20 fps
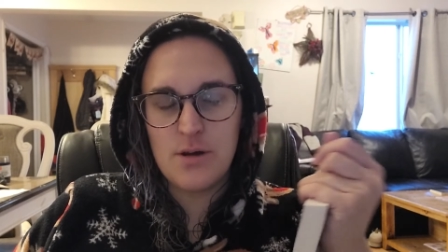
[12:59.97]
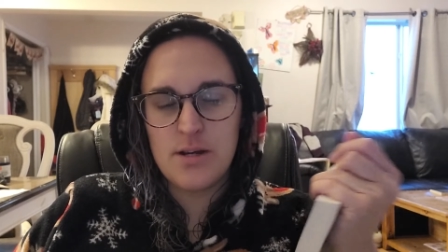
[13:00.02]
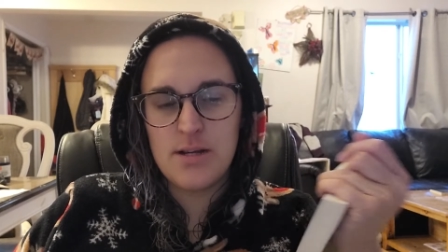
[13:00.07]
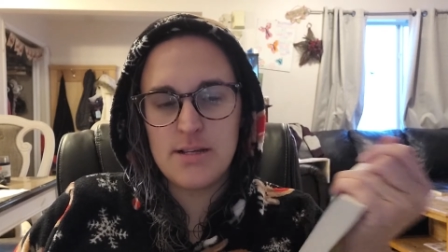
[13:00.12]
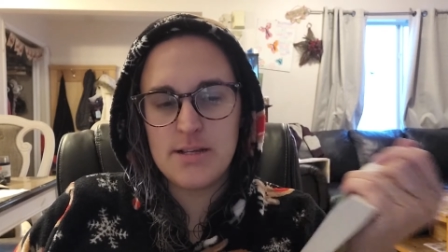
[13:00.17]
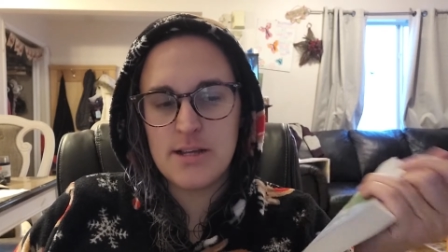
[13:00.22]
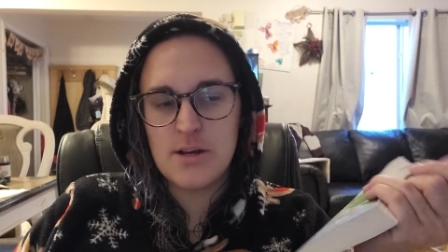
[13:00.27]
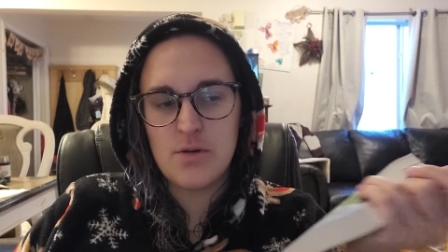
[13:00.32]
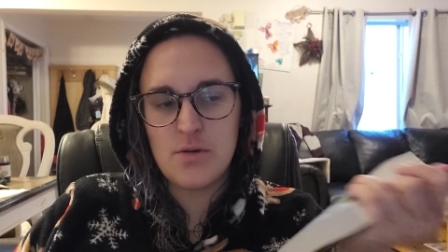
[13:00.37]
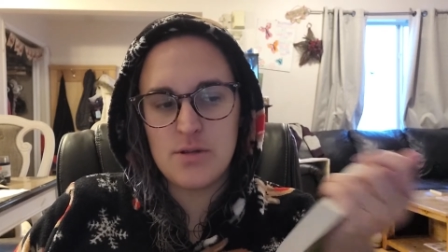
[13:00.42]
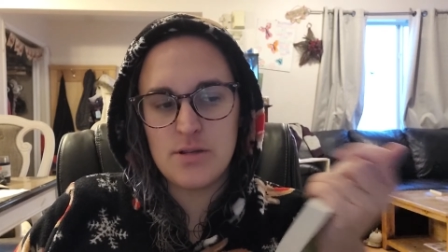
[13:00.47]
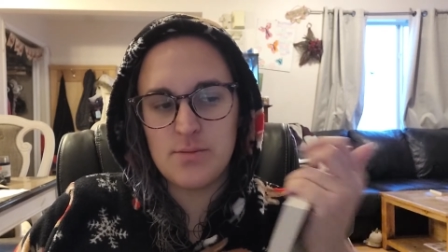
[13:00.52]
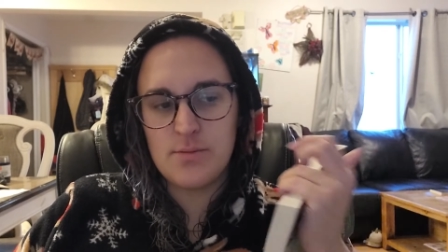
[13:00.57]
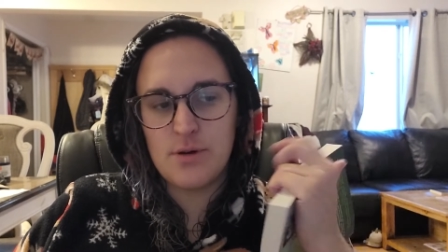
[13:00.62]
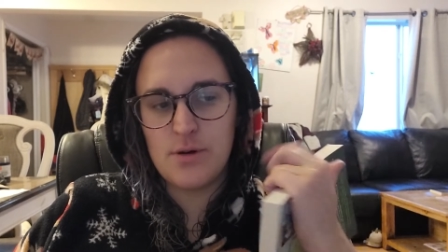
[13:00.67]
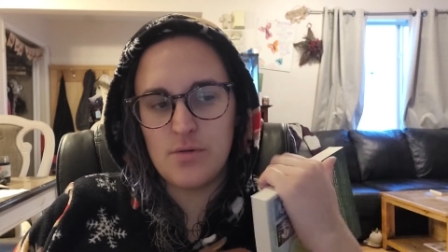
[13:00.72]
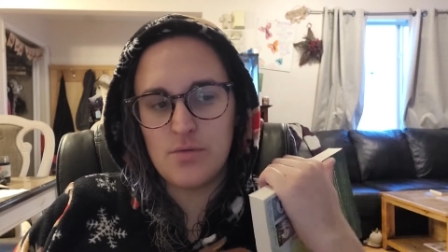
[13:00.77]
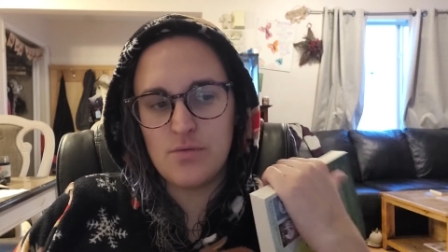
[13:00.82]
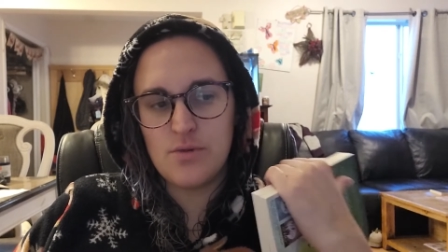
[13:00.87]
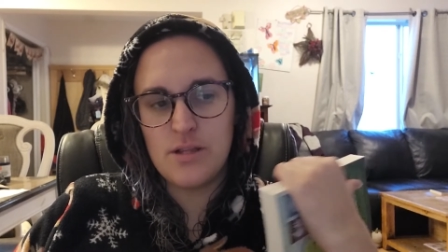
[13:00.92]
because I know it's
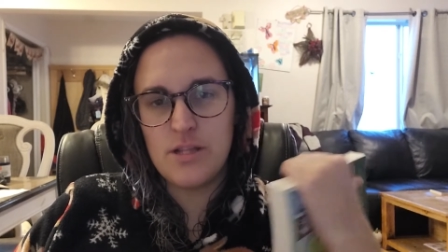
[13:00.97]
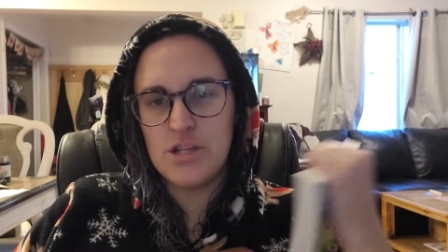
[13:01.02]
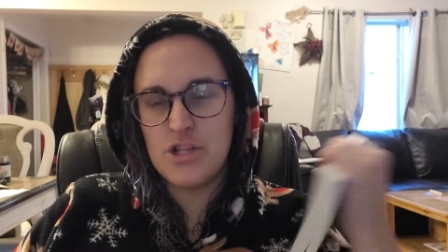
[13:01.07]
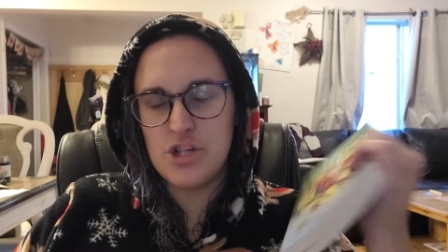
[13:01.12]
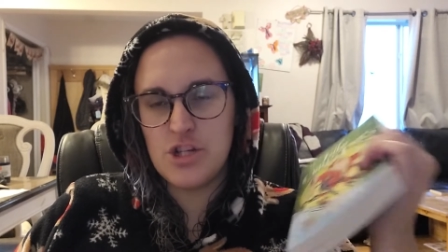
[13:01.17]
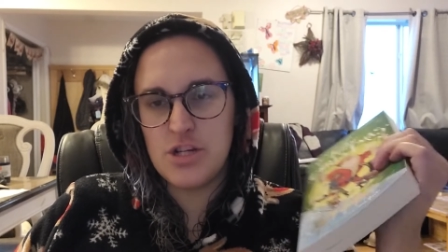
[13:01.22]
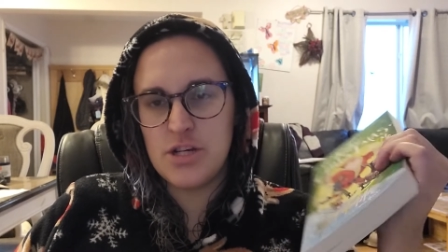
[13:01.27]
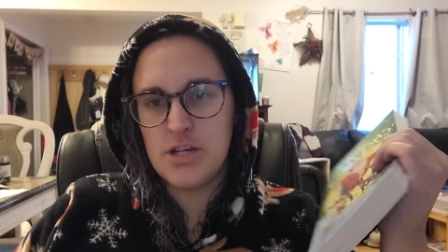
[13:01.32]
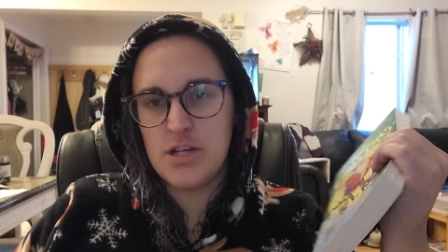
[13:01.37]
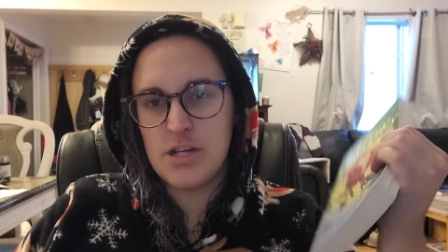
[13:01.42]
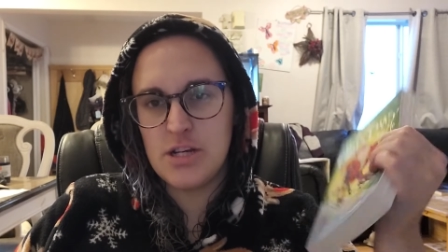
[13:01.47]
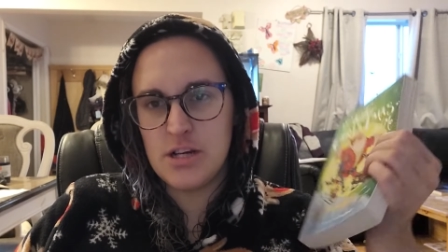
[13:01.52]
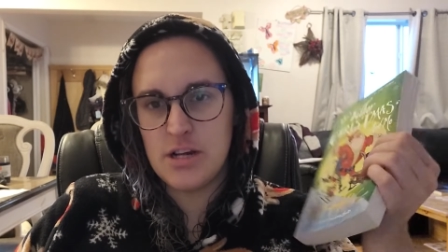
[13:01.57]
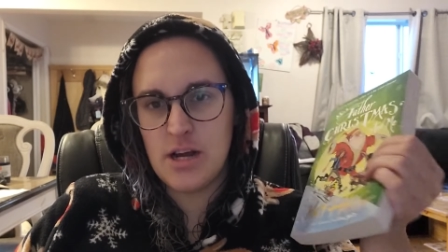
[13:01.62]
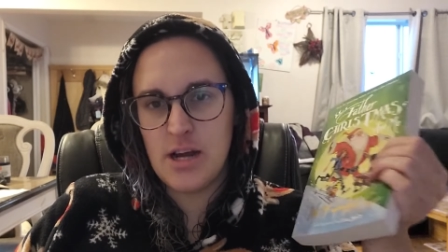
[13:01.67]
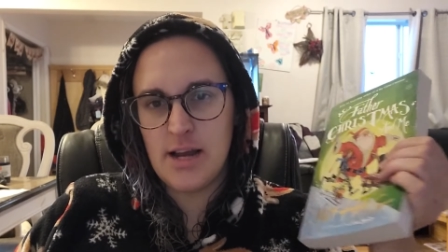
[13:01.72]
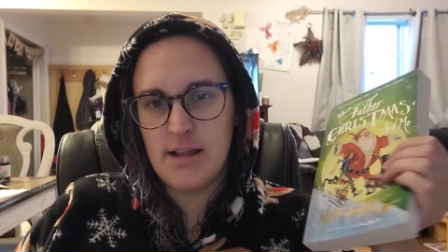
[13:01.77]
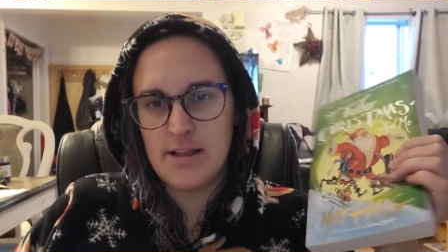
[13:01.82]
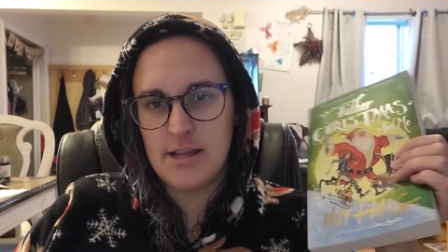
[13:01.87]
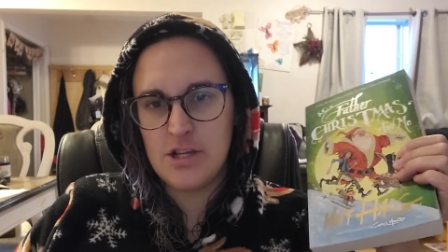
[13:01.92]
about religion and
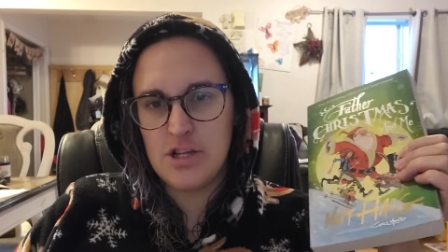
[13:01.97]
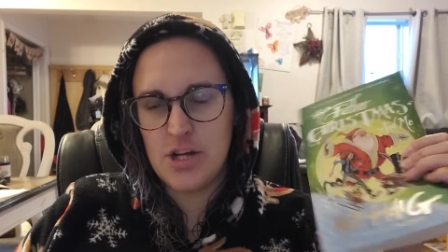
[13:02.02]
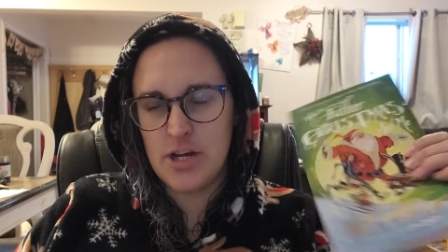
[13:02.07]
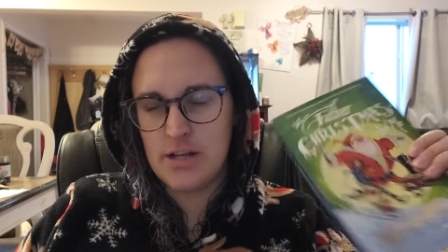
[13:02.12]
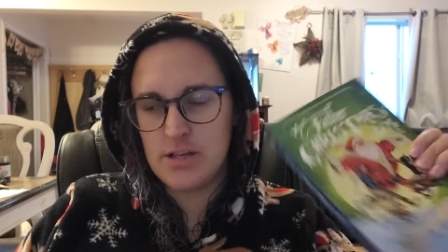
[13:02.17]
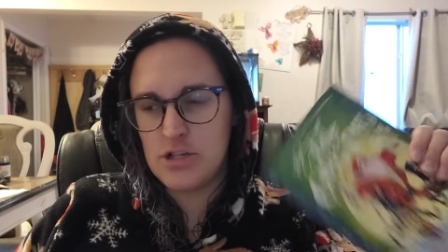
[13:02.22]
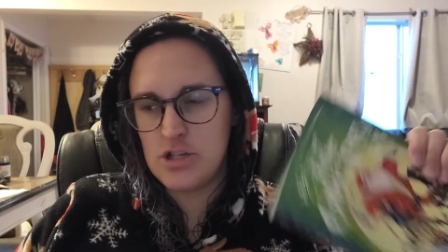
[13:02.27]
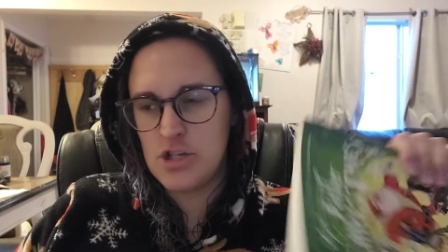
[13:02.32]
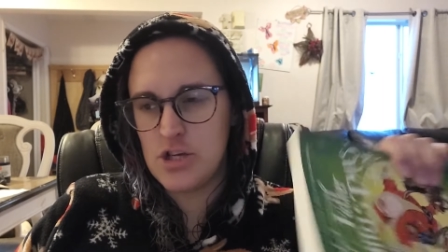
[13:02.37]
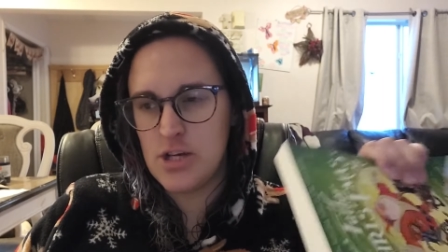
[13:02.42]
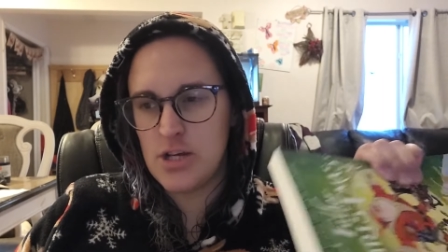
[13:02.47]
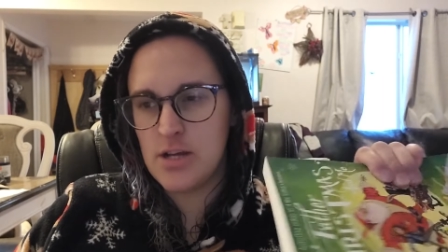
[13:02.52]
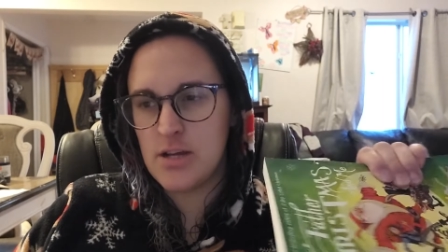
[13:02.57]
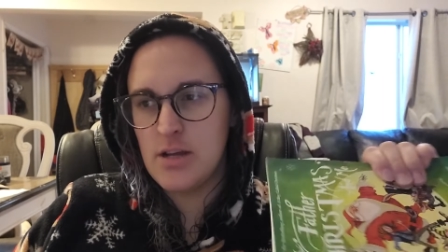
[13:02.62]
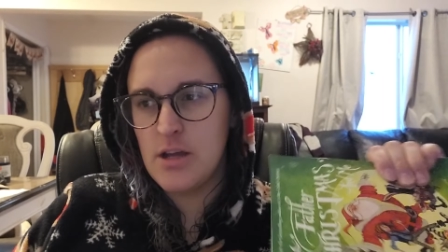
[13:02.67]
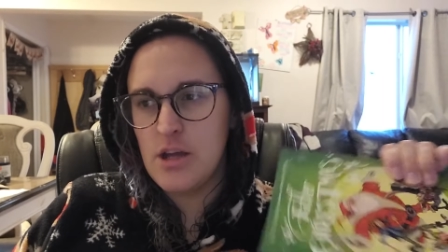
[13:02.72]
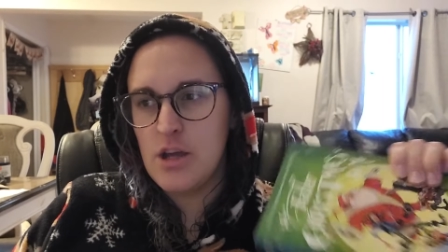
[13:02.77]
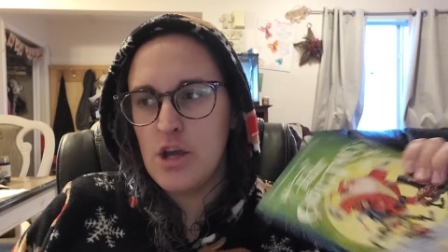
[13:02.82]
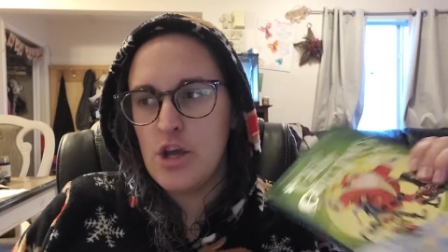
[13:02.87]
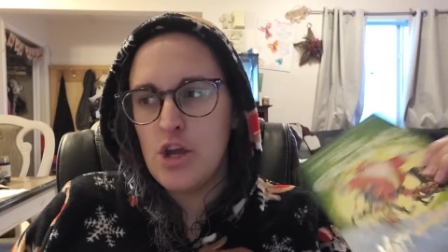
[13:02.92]
kind of, like, challenging
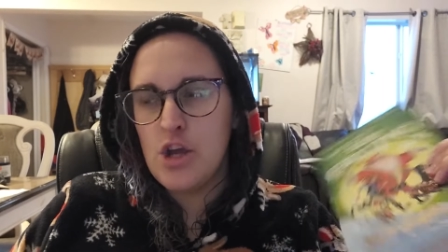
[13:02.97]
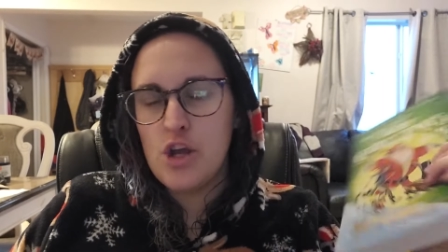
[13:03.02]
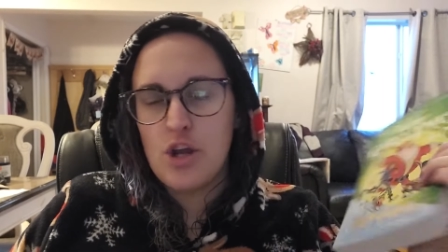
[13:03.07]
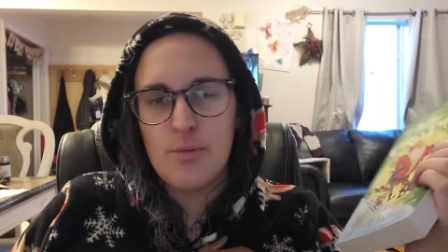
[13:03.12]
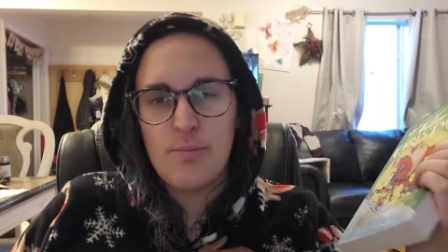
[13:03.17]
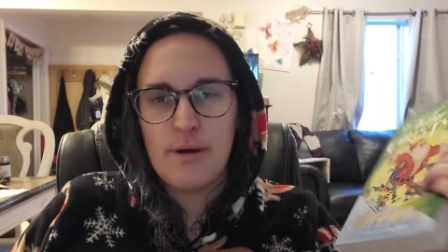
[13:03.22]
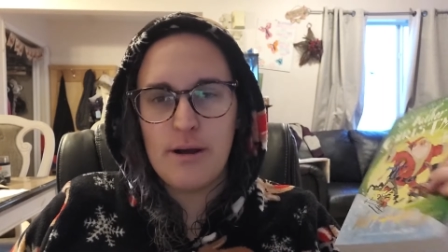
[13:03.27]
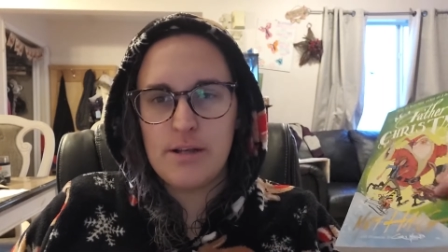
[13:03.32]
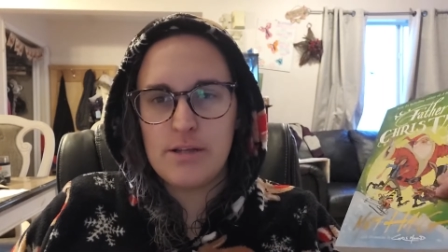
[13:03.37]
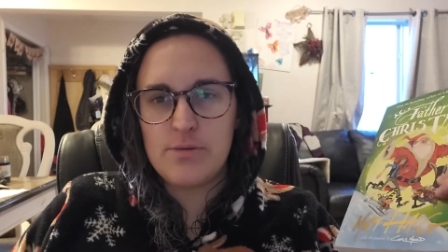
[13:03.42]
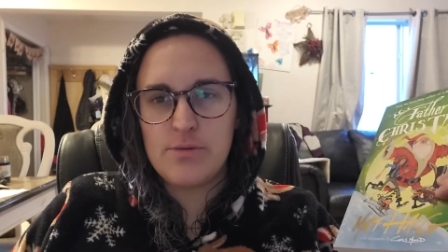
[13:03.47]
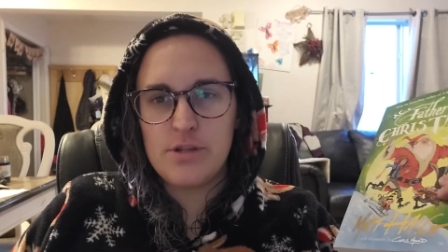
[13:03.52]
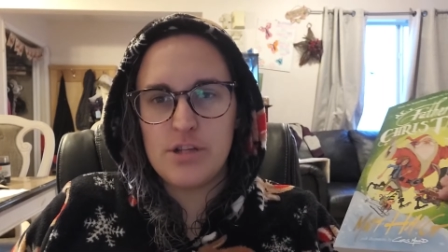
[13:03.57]
your parents'